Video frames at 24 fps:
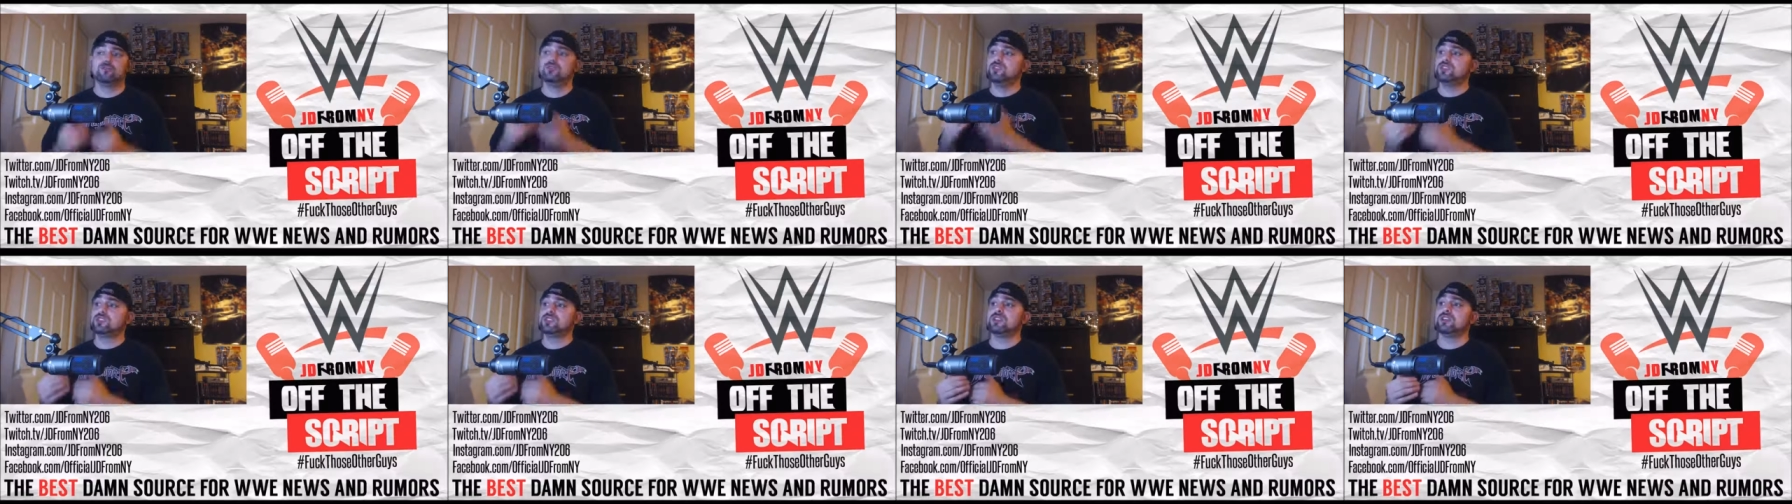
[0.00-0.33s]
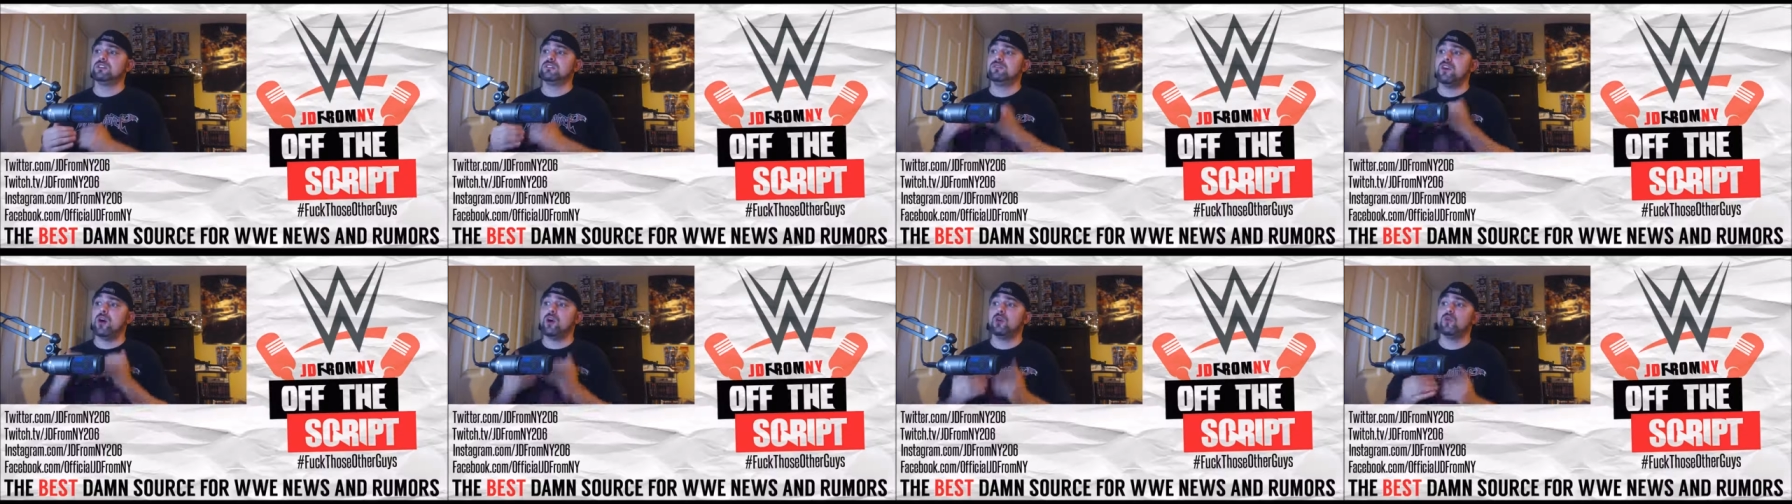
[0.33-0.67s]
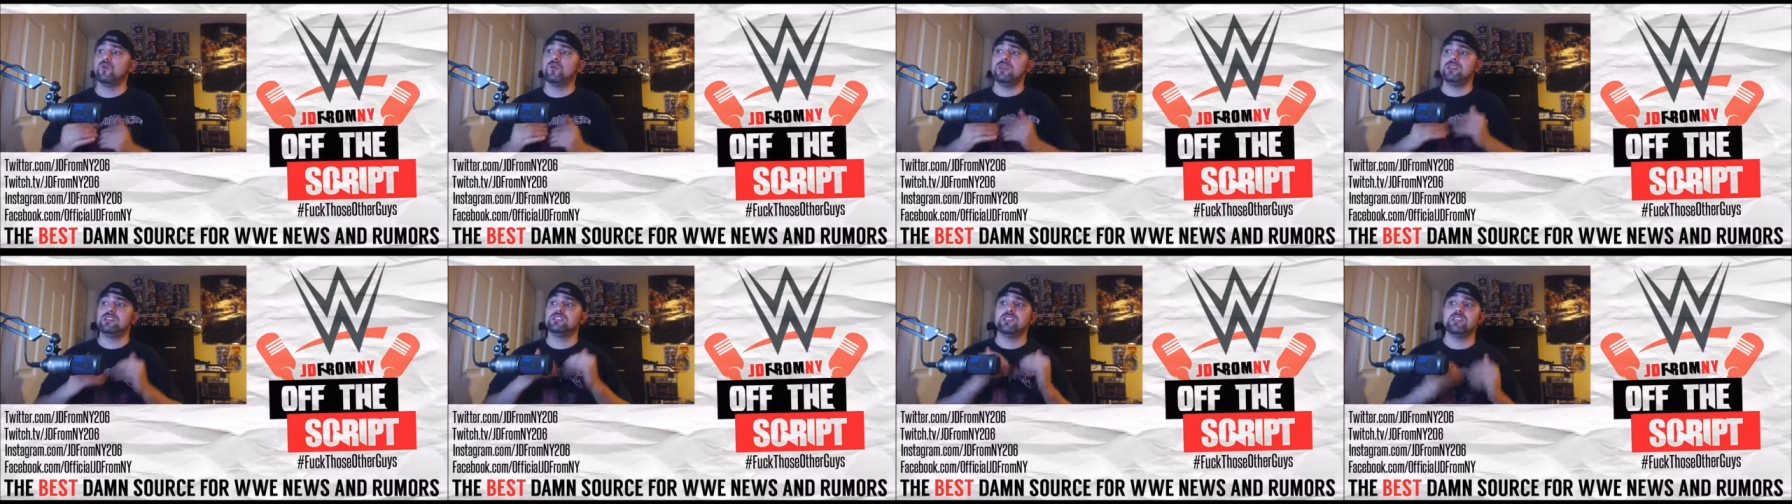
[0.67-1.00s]
Rusev
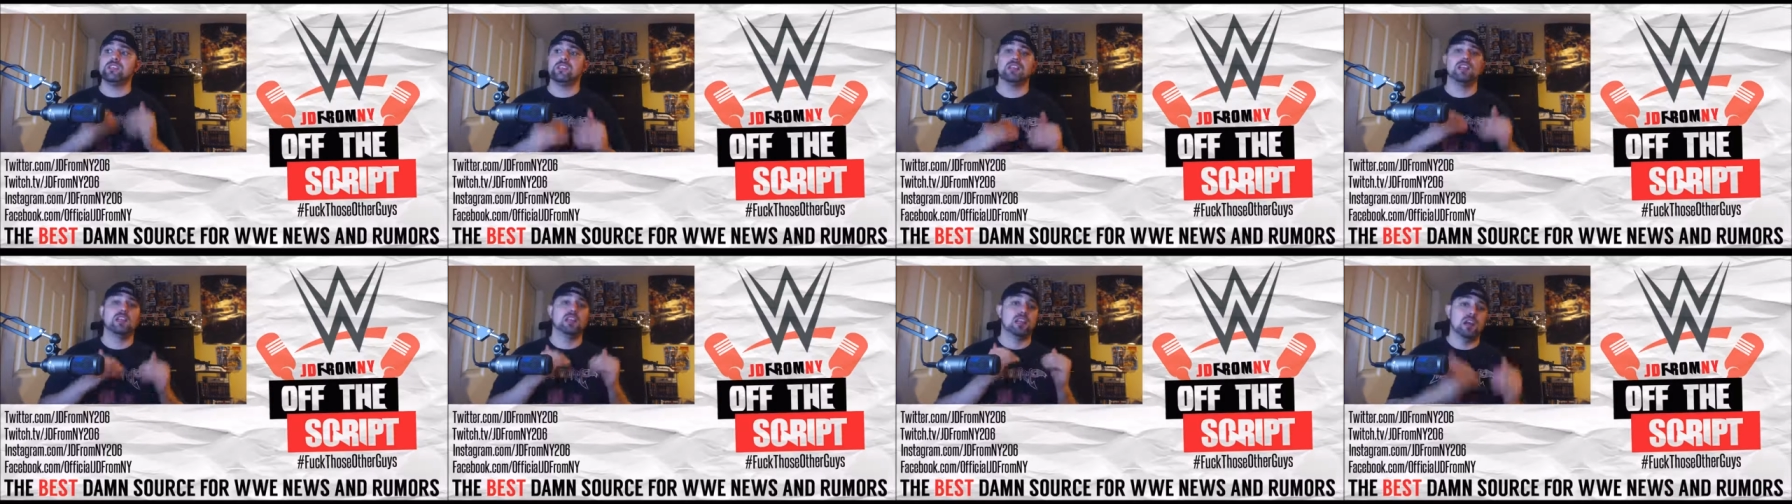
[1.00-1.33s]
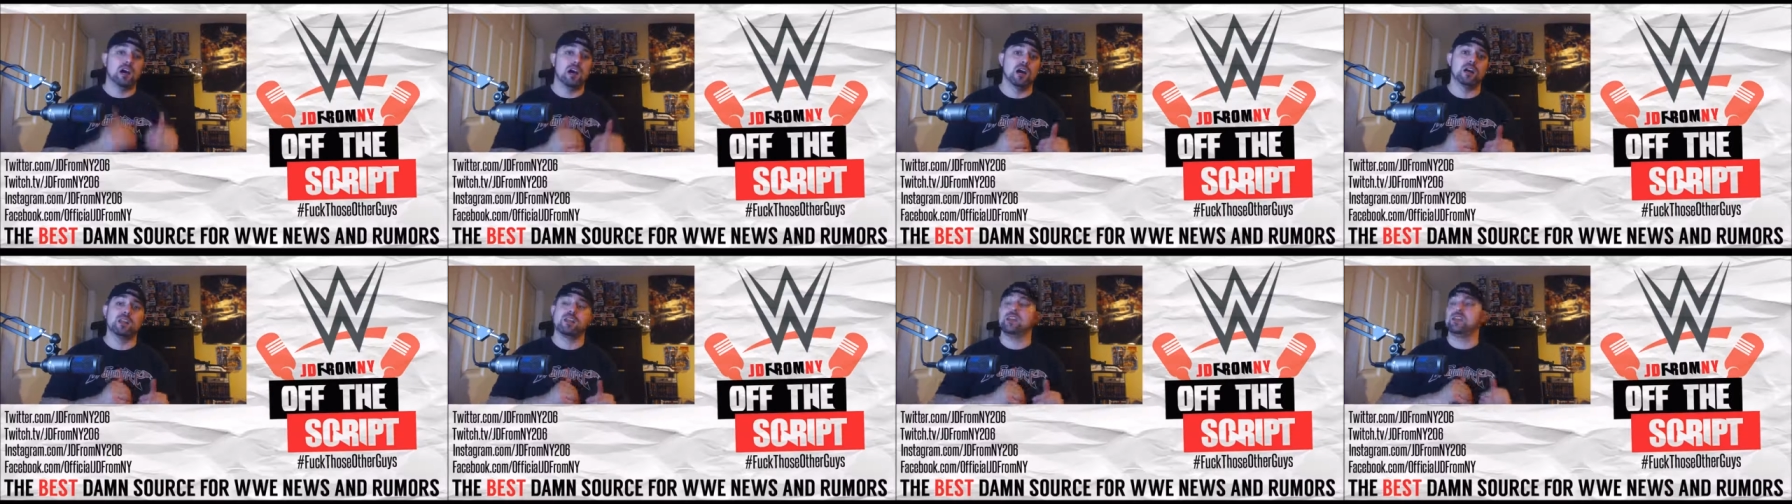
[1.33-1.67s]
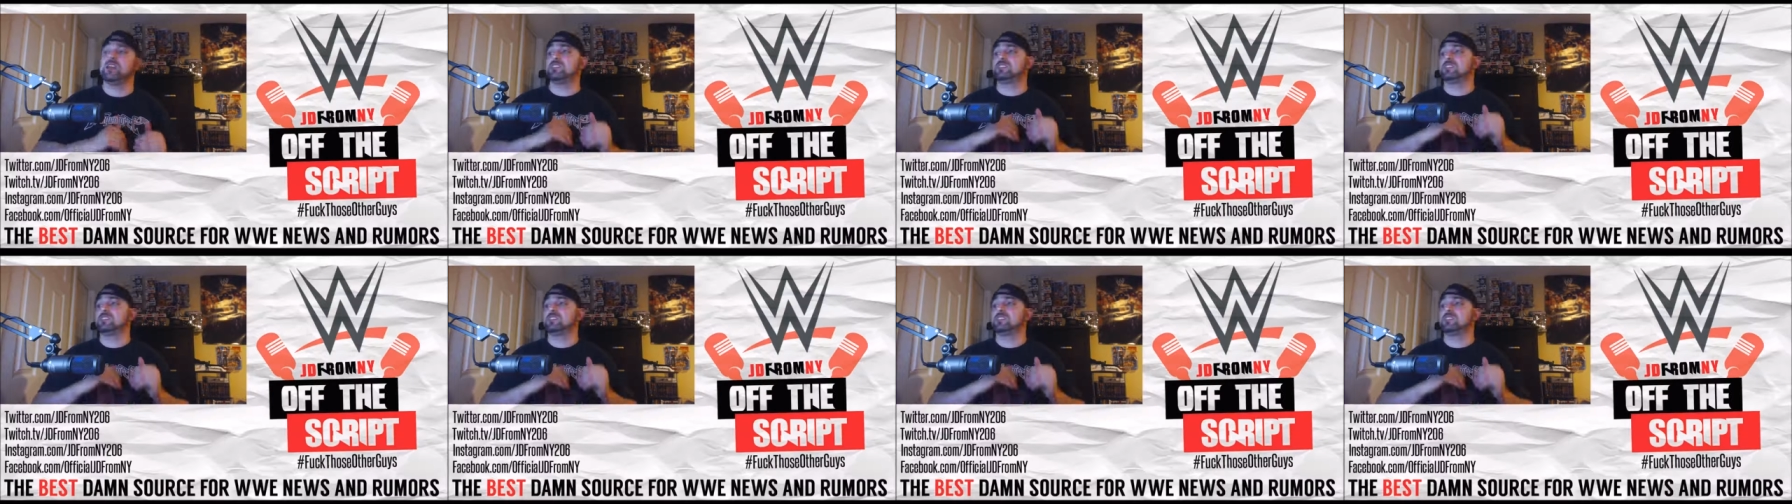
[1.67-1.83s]
always needed Lana.